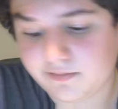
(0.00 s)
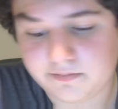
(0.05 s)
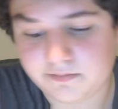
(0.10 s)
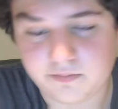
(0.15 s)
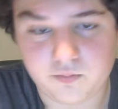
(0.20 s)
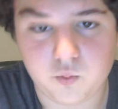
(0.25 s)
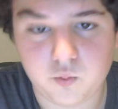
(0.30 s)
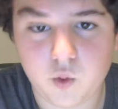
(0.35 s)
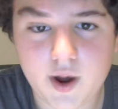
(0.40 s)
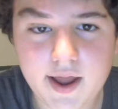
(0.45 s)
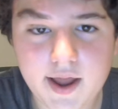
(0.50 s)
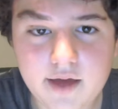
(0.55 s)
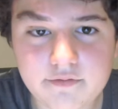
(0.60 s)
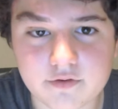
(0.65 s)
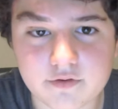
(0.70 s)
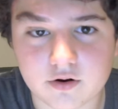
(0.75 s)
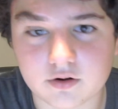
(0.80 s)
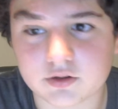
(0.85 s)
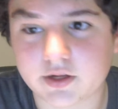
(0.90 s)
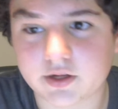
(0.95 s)

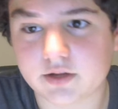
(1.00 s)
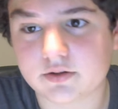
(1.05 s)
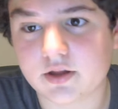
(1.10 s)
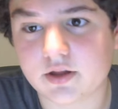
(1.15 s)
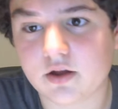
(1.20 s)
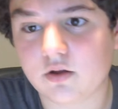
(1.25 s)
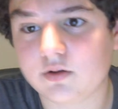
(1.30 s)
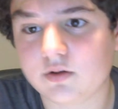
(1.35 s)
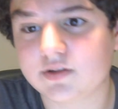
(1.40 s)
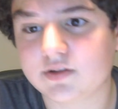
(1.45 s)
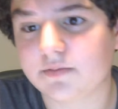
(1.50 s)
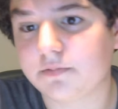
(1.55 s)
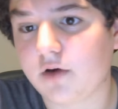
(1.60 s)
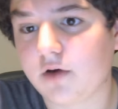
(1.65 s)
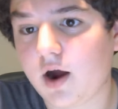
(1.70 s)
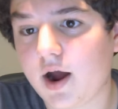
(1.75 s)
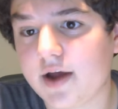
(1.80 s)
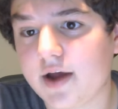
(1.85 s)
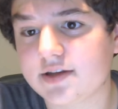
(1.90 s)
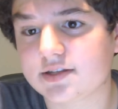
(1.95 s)
whatever. Like, they'll
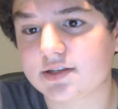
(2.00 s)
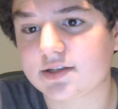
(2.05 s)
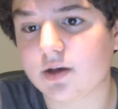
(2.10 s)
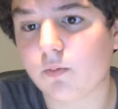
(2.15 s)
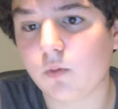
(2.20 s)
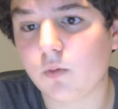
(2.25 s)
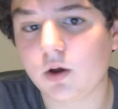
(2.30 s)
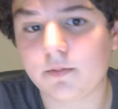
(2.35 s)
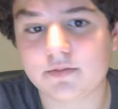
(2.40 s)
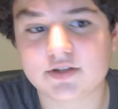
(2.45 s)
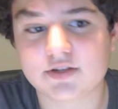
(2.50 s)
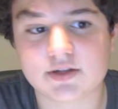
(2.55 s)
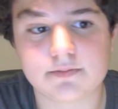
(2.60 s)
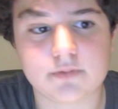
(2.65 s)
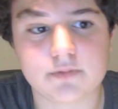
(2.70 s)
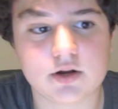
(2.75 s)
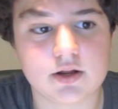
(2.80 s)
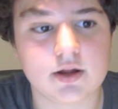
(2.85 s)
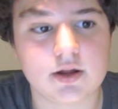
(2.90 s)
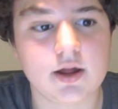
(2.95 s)
surprise
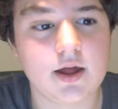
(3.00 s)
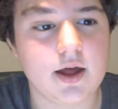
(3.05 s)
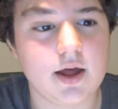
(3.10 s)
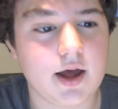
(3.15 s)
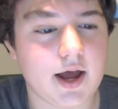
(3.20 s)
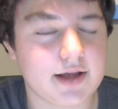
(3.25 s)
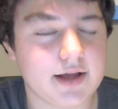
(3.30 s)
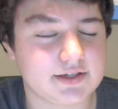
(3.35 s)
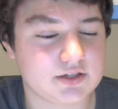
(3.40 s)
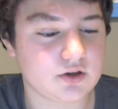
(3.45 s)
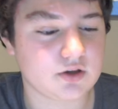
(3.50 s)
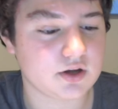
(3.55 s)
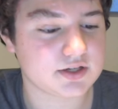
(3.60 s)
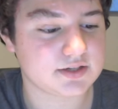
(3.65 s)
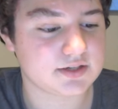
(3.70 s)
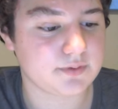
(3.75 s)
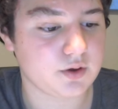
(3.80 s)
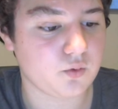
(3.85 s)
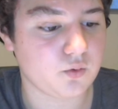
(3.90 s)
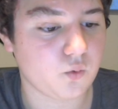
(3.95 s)
somebody... I saw
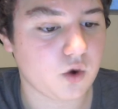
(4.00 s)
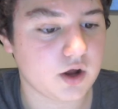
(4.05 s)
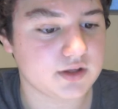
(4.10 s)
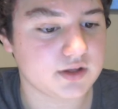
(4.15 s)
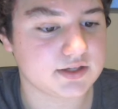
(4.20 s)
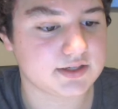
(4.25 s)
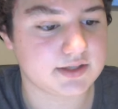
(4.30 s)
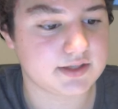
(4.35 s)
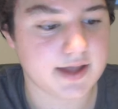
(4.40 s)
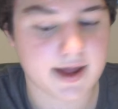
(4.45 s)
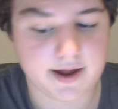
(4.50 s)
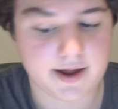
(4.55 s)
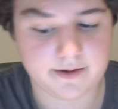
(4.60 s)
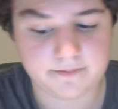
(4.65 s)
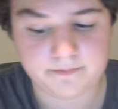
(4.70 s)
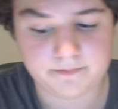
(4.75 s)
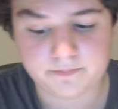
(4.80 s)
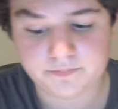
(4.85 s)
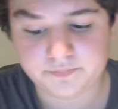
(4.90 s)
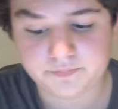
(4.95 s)
something once that
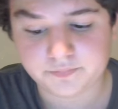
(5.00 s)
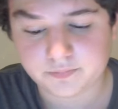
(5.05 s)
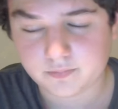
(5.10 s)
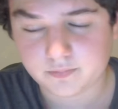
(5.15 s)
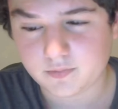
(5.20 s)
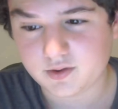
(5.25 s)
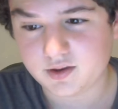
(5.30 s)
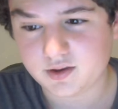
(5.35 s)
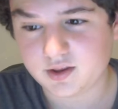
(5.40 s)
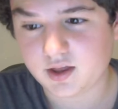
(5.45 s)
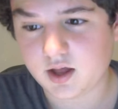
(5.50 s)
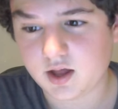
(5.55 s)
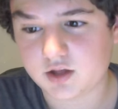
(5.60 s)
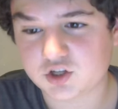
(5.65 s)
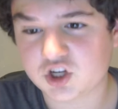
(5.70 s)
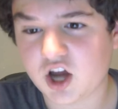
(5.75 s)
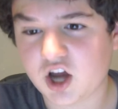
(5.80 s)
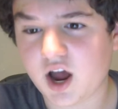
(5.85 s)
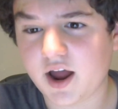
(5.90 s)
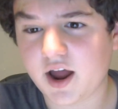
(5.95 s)
a
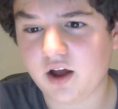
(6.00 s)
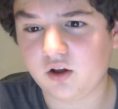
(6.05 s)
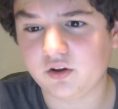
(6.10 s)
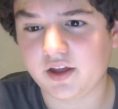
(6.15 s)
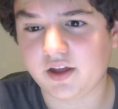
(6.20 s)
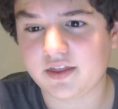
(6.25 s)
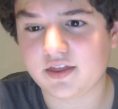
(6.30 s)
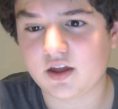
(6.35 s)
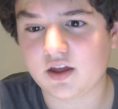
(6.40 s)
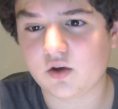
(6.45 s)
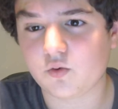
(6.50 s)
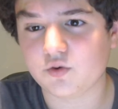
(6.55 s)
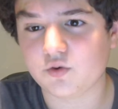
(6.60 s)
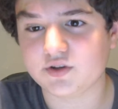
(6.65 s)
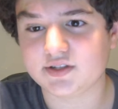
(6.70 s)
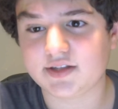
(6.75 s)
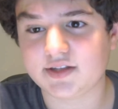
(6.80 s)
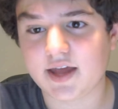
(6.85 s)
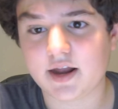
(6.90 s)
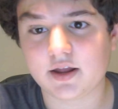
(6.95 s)
child, I think,
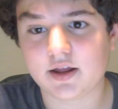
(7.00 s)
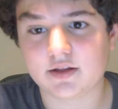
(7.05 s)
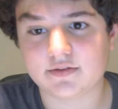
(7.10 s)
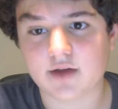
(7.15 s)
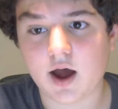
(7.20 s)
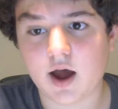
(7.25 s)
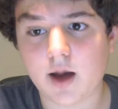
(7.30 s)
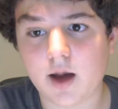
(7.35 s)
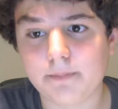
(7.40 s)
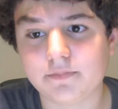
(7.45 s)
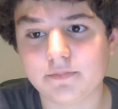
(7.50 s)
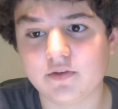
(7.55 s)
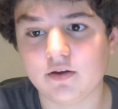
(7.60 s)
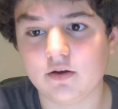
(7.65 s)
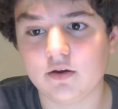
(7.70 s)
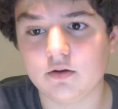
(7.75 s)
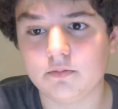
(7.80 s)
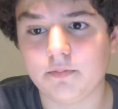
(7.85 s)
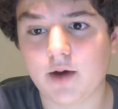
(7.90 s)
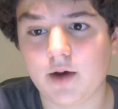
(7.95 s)
was getting
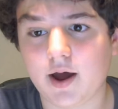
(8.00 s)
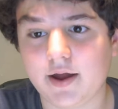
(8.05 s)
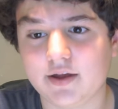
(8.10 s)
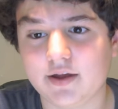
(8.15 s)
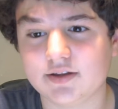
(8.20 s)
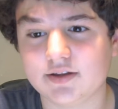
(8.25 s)
adopted by